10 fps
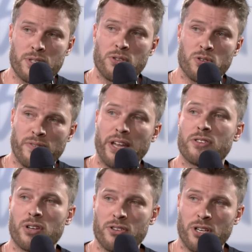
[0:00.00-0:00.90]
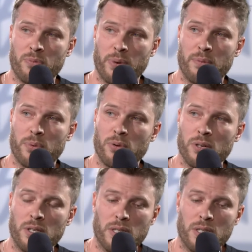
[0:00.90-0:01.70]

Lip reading: seems to have energised young people.